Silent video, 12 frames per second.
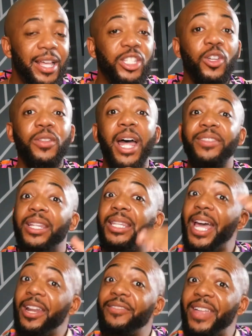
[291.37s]
So now the
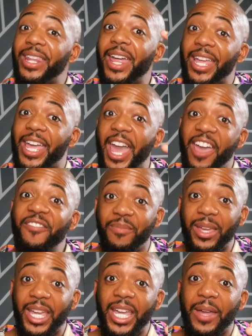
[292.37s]
letter that they gave
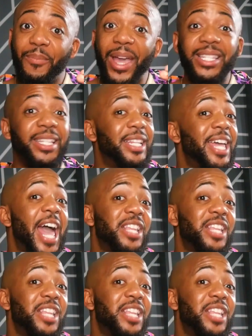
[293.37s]
me basically